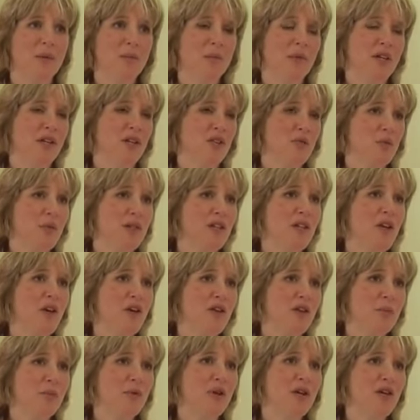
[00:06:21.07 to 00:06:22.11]
because we know
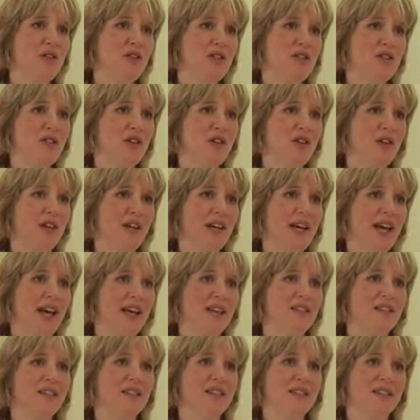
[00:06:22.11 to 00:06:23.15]
that proteinuria
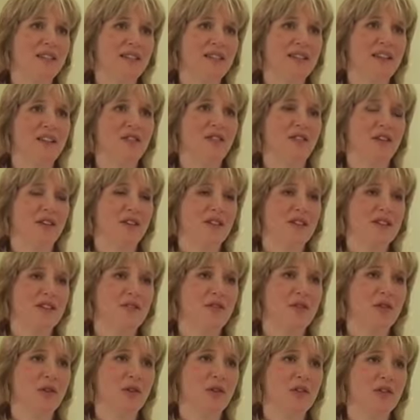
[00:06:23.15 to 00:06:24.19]
has a significant
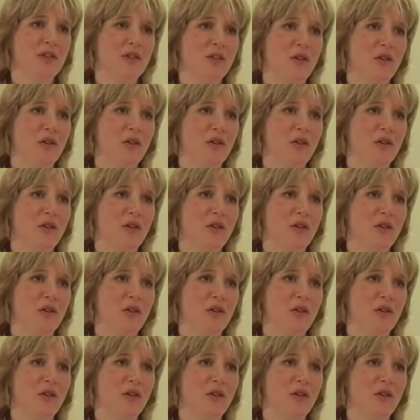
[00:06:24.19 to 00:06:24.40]
influence